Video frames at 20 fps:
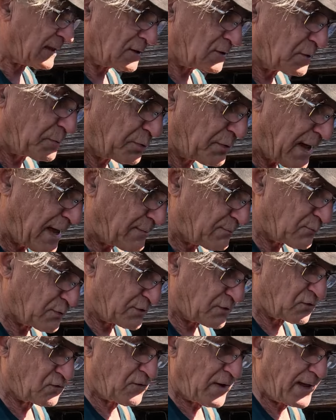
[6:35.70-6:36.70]
a little problem
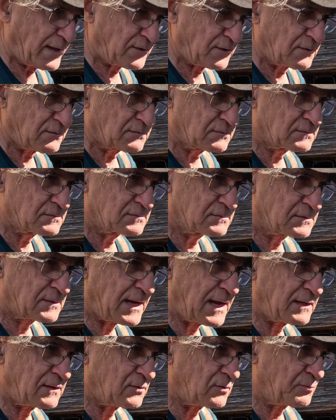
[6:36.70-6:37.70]
with the tractor.
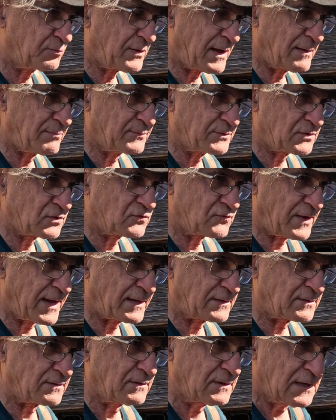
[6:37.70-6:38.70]
Got a little problem with the
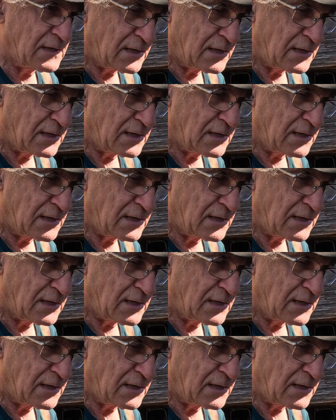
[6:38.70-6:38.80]
tractor.